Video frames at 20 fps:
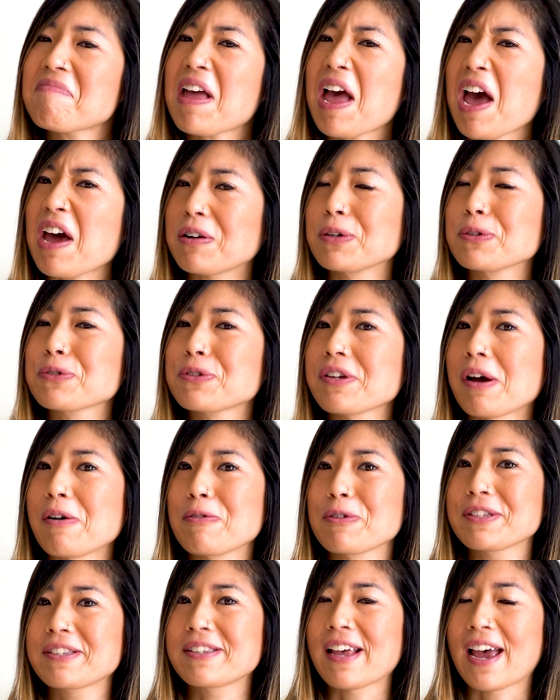adults, I
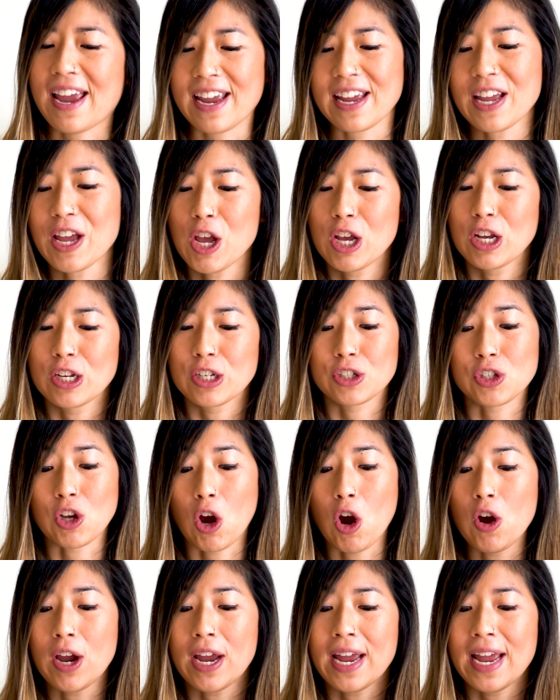would say.
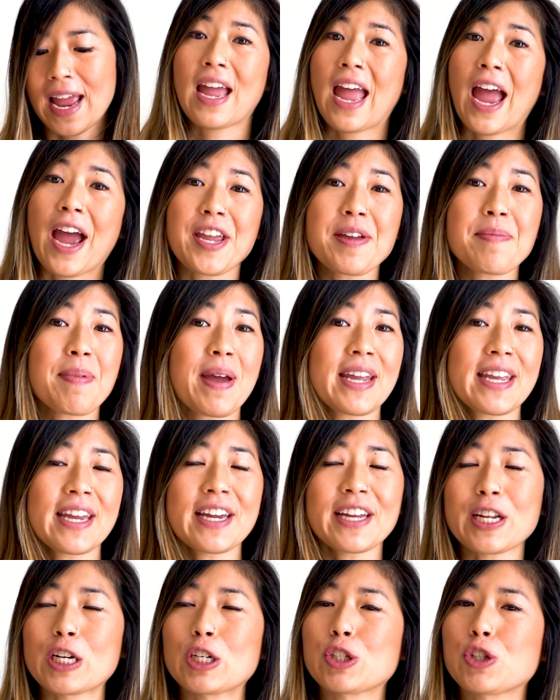So how you make
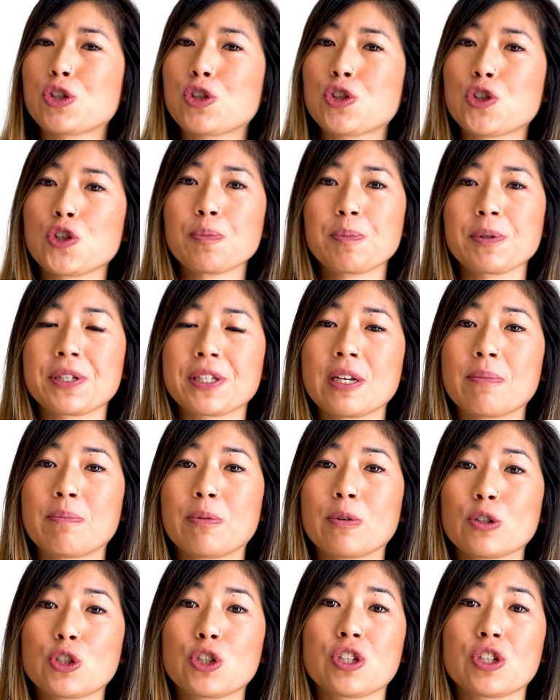it? It's super simple.